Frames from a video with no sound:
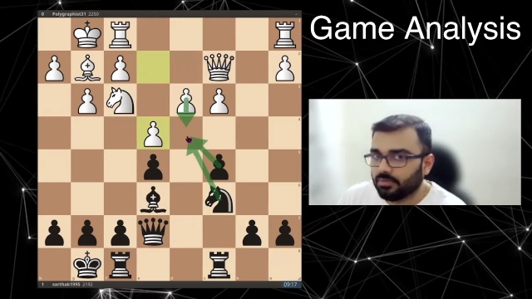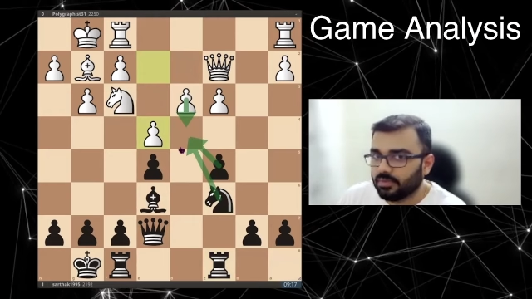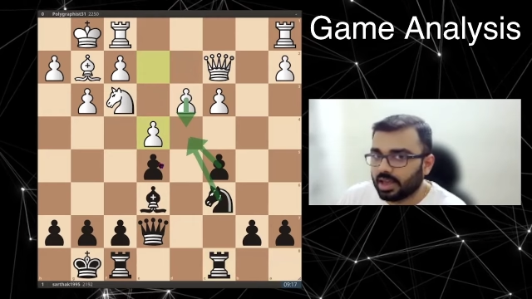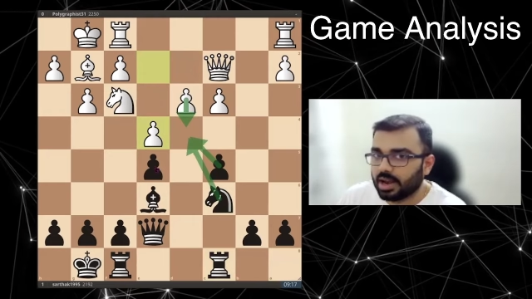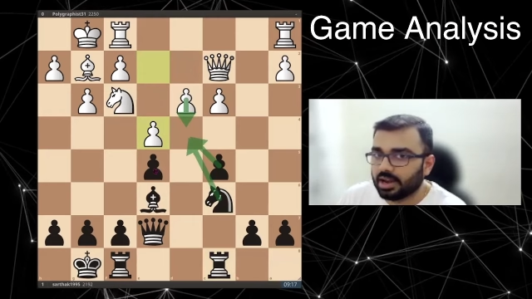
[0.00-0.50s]

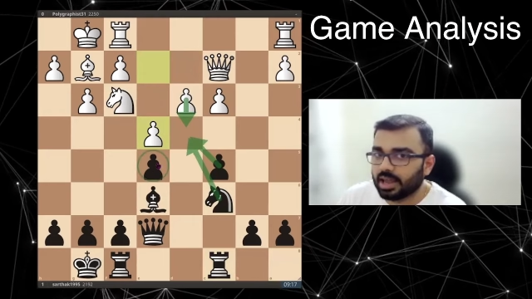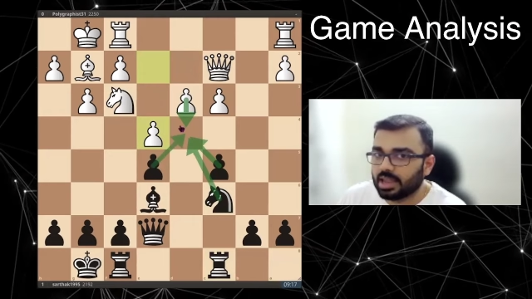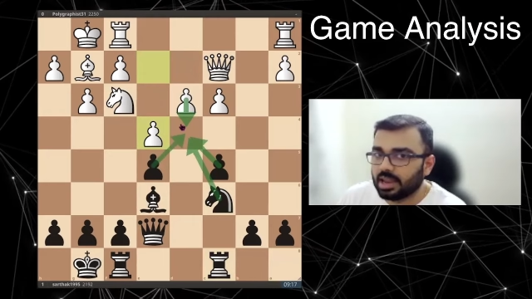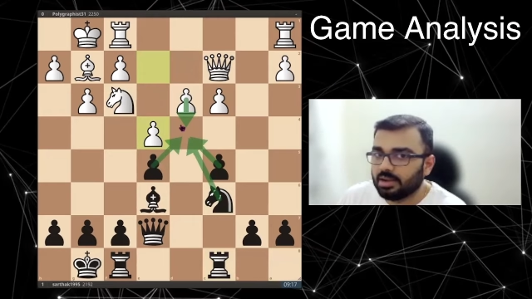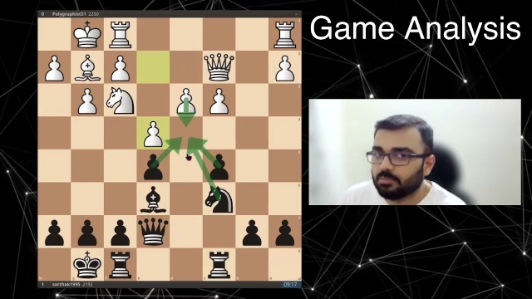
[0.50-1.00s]
We are
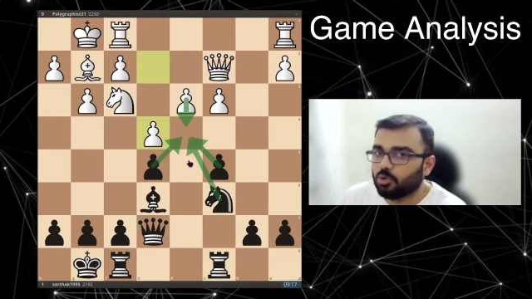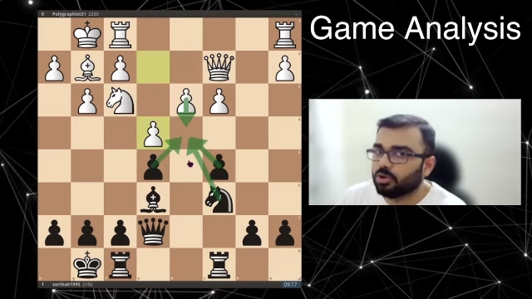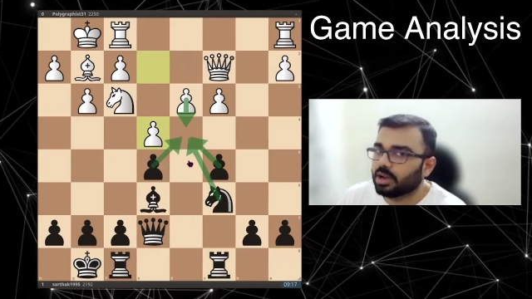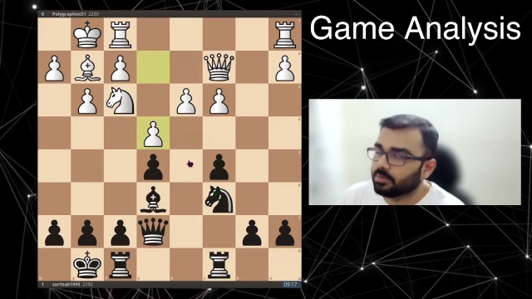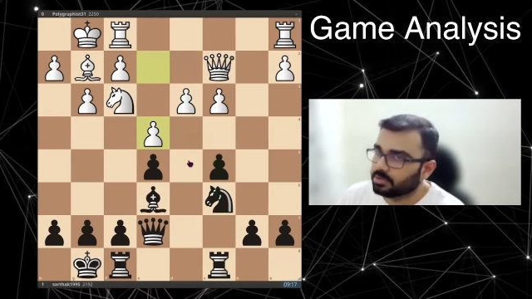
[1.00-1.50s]
attacking it
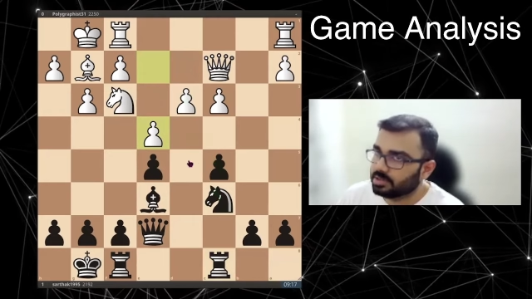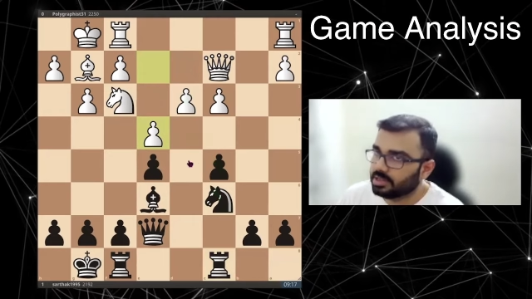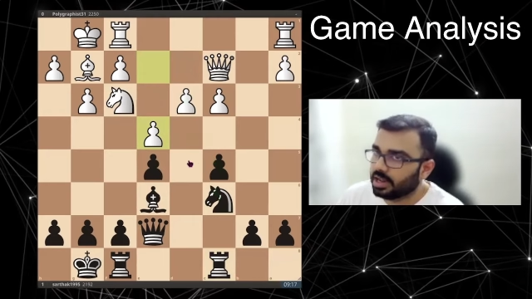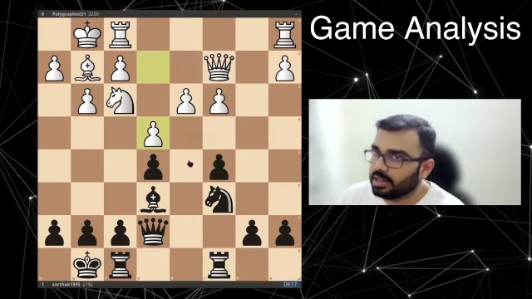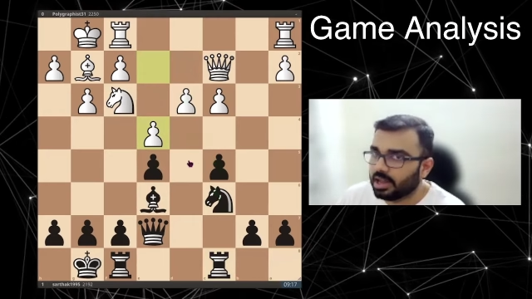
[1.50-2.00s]
more times
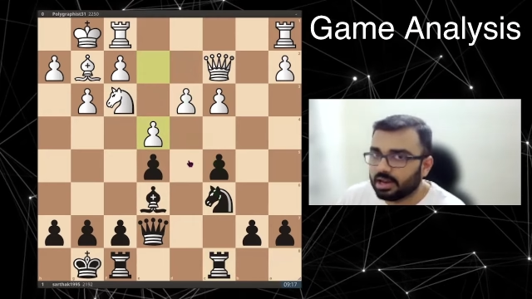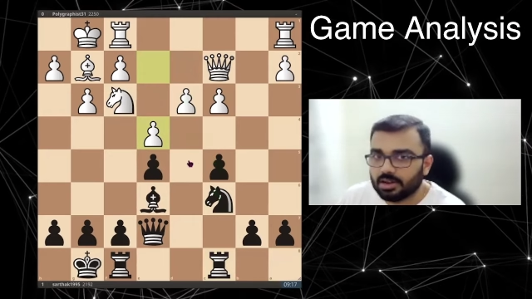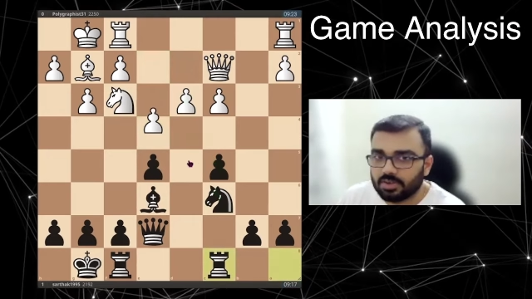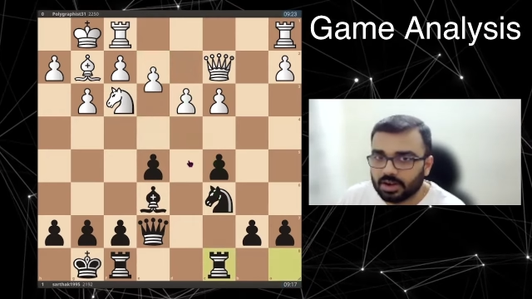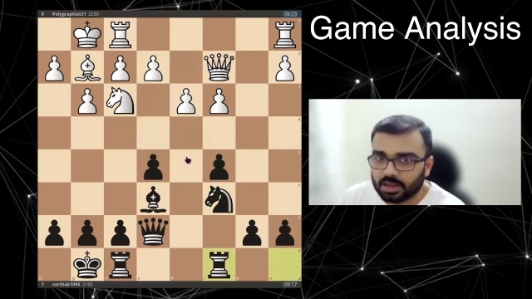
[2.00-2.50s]
than they are
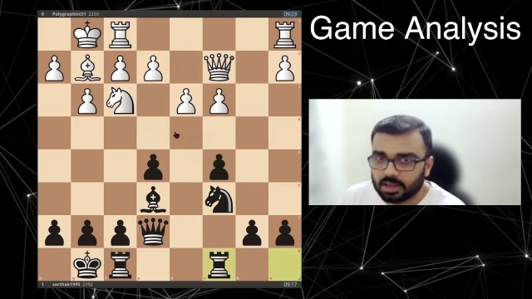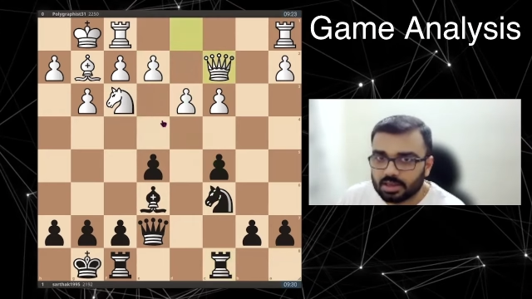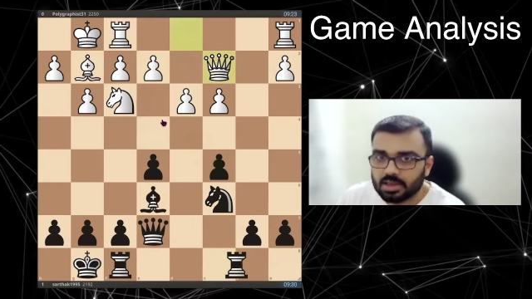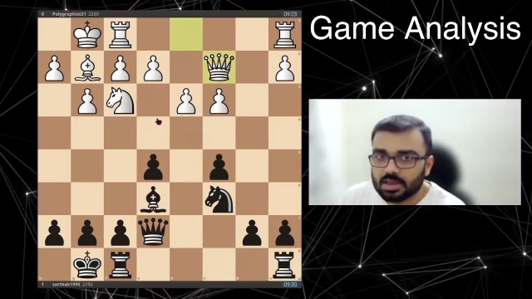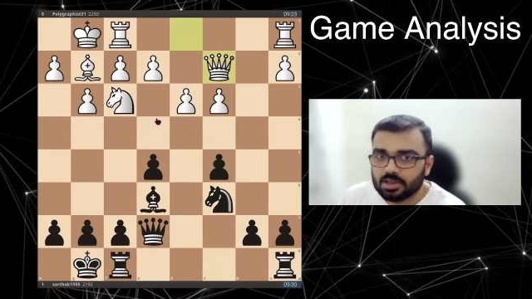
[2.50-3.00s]
defending.
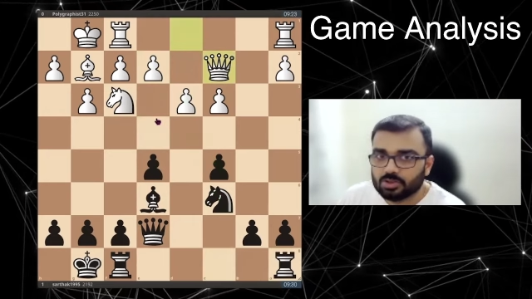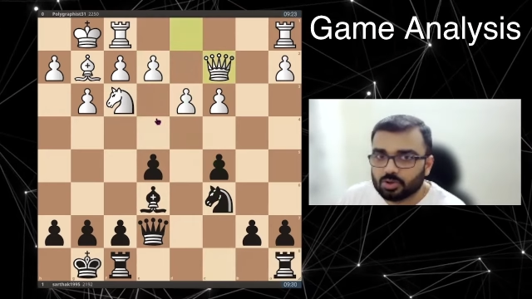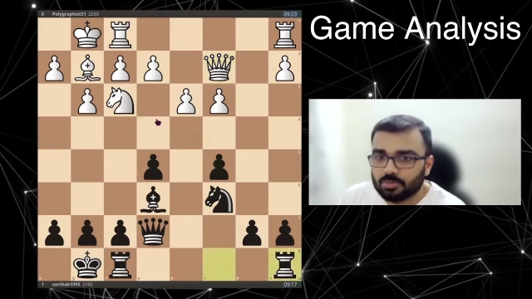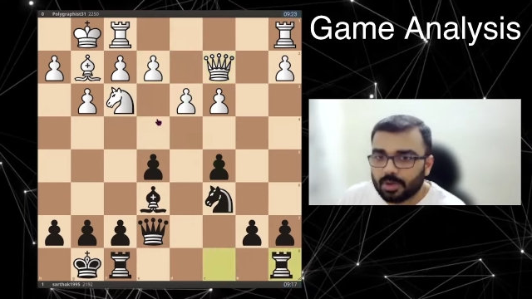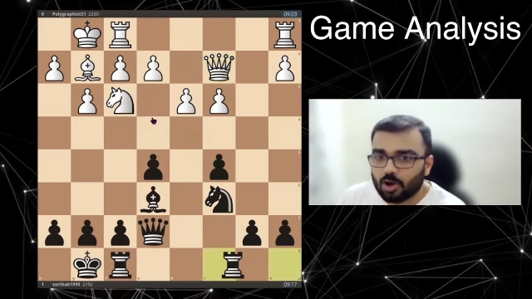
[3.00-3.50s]

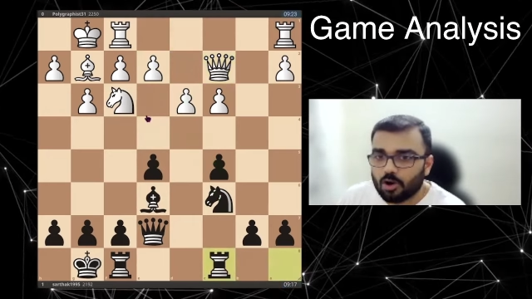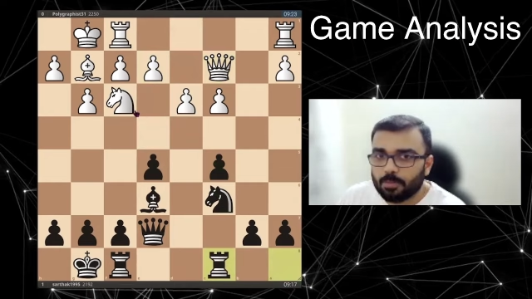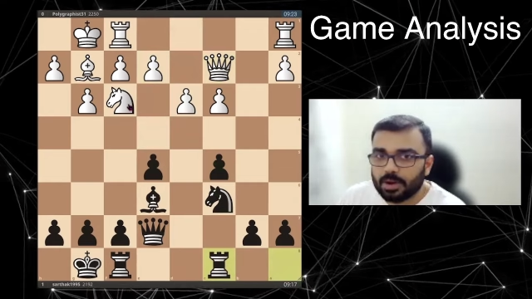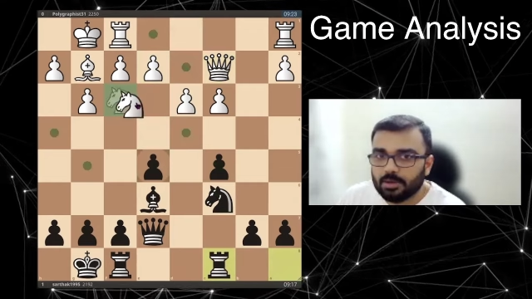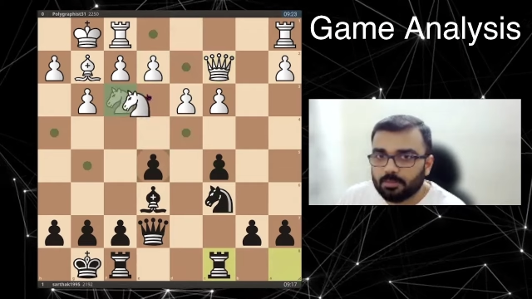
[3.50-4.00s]
So my
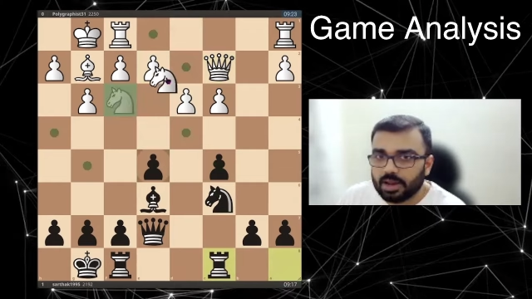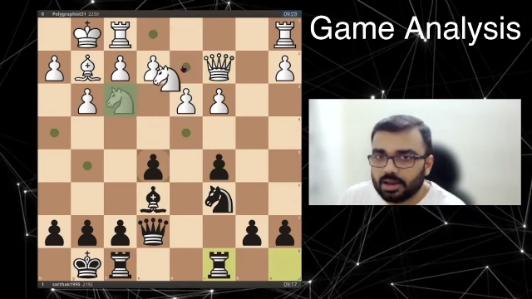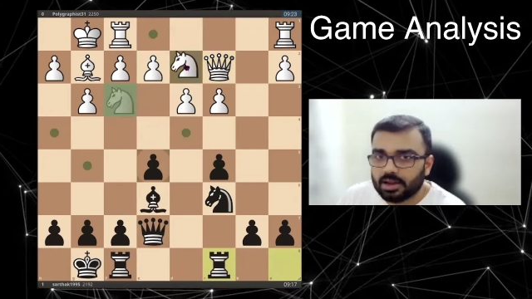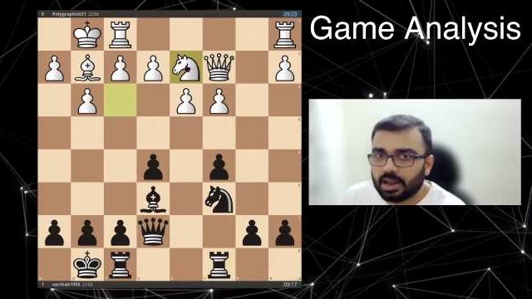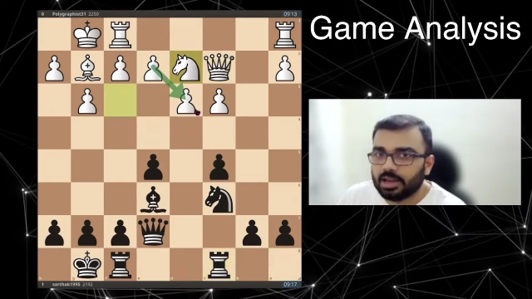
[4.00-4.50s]
opponent
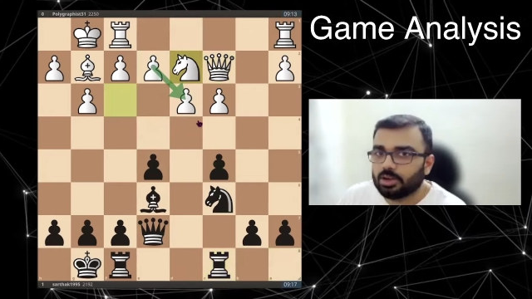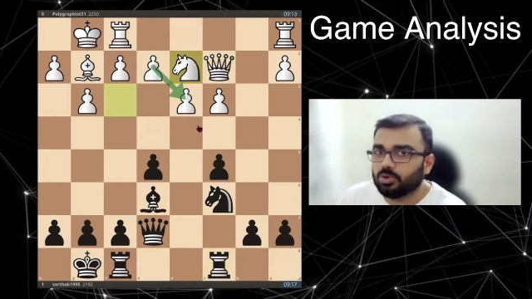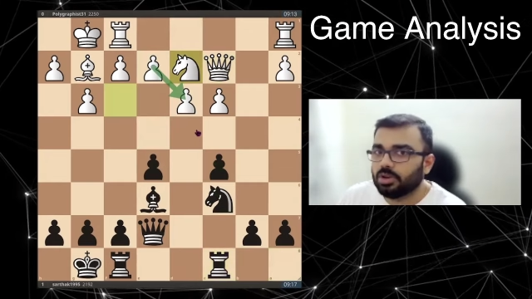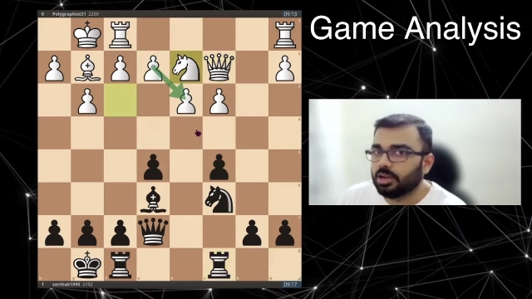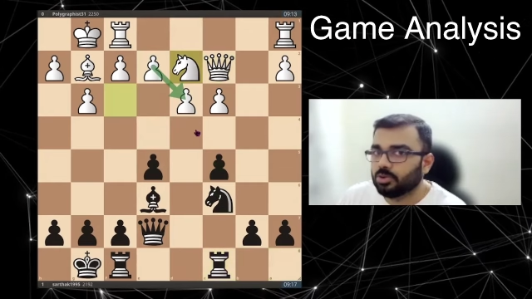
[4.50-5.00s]
played knight
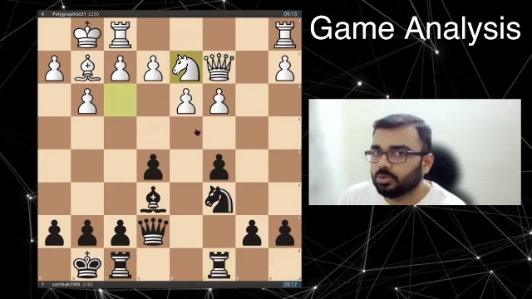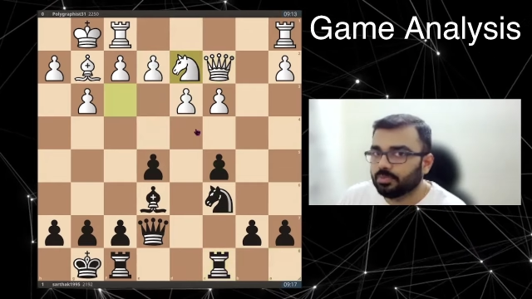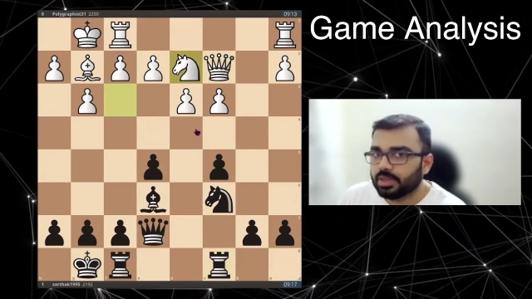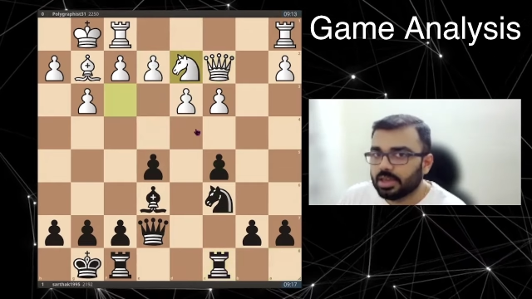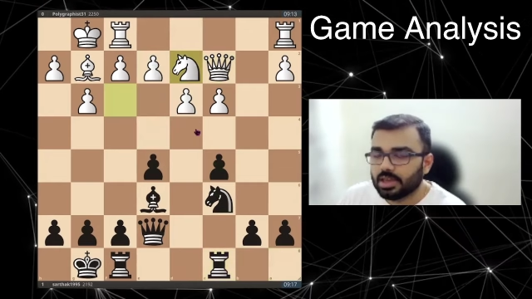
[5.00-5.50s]
to d2.